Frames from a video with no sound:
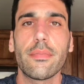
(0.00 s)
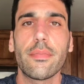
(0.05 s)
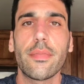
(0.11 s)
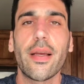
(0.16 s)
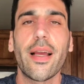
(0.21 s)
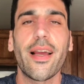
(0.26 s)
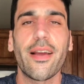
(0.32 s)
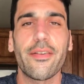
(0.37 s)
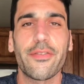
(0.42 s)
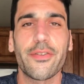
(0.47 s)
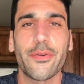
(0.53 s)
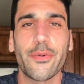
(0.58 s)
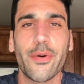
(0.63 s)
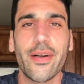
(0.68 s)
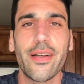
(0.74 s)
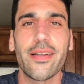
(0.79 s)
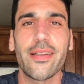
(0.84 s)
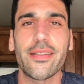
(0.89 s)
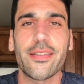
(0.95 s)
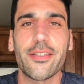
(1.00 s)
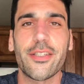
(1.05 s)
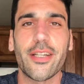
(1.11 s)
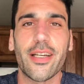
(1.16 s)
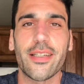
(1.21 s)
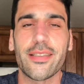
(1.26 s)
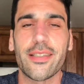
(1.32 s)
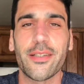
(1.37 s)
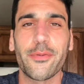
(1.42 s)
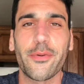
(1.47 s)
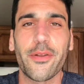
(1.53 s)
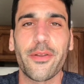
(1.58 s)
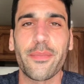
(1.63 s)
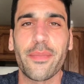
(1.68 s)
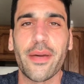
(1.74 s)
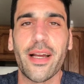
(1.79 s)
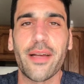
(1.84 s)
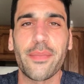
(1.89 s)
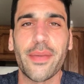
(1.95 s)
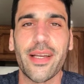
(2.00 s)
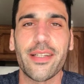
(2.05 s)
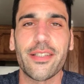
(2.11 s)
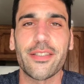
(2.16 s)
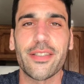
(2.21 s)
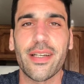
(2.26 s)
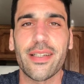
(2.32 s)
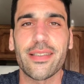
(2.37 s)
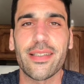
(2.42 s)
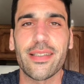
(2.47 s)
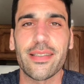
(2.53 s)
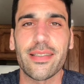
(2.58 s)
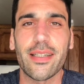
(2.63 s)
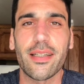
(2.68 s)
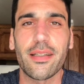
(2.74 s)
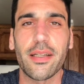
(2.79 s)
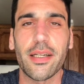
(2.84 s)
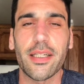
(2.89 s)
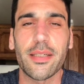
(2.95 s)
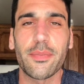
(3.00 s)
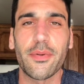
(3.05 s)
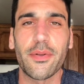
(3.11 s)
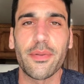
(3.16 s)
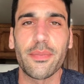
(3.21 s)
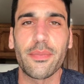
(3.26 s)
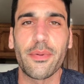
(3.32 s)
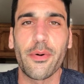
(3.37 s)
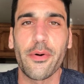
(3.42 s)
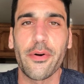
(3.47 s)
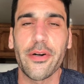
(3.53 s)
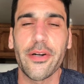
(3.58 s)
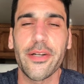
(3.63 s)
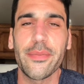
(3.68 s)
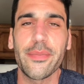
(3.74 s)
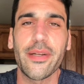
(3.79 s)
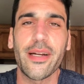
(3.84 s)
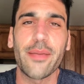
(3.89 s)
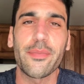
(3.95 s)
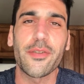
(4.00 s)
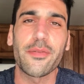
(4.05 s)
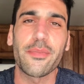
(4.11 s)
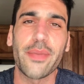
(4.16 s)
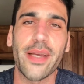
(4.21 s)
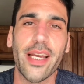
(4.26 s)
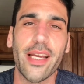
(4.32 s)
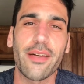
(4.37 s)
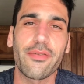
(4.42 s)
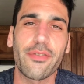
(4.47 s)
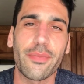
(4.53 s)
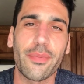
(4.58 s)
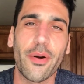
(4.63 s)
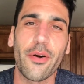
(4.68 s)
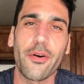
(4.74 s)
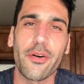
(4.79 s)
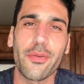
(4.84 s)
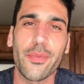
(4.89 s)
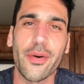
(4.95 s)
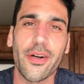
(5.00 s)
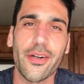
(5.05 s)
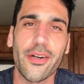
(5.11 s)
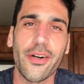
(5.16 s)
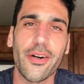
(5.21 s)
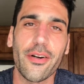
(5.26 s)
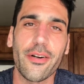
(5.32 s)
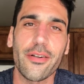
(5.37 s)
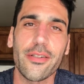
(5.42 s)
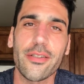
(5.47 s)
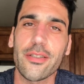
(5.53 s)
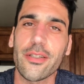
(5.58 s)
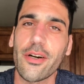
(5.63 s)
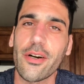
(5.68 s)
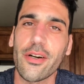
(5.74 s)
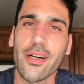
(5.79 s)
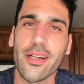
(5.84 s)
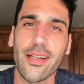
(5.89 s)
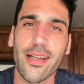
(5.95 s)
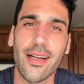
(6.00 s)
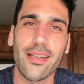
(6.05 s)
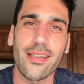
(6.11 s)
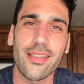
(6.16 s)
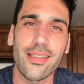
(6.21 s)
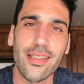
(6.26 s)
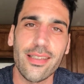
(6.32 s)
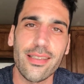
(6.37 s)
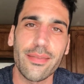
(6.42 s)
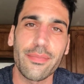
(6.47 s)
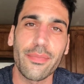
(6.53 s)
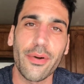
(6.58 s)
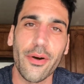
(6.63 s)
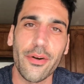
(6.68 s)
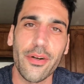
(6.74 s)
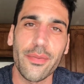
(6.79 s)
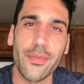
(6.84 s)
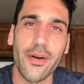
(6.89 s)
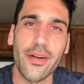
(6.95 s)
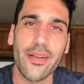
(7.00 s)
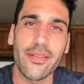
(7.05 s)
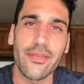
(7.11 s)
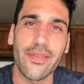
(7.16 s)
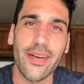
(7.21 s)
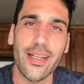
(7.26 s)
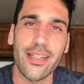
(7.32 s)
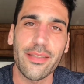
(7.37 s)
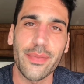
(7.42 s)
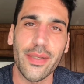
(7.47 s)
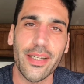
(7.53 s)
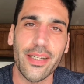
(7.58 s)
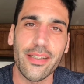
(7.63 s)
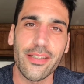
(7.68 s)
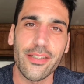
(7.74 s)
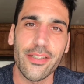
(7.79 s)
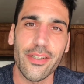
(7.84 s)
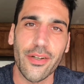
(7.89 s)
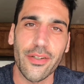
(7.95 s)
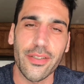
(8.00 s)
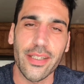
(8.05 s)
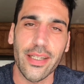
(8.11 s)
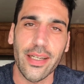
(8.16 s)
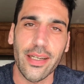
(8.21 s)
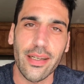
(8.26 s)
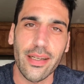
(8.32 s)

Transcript: Hey everyone, it's Justin with MyManJustin's Collectible Emporium, and I'm your man for Pokemon cards, card analysis, and Pokemon investment consulting.